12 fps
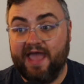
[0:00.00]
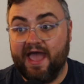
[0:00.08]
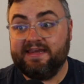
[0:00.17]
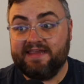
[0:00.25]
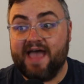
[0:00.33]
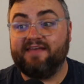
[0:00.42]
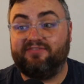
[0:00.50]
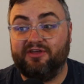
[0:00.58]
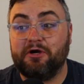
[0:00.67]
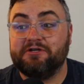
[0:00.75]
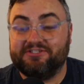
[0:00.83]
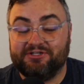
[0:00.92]
And yes, there
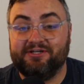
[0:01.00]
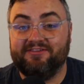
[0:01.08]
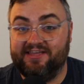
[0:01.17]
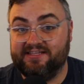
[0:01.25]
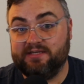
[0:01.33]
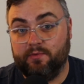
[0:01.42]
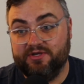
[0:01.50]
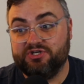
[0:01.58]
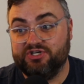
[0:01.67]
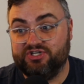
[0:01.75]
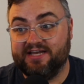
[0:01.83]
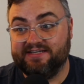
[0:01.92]
are certain things that we
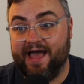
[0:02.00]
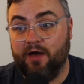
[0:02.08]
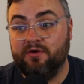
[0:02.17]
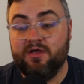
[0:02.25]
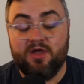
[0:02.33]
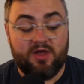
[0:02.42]
should shut down: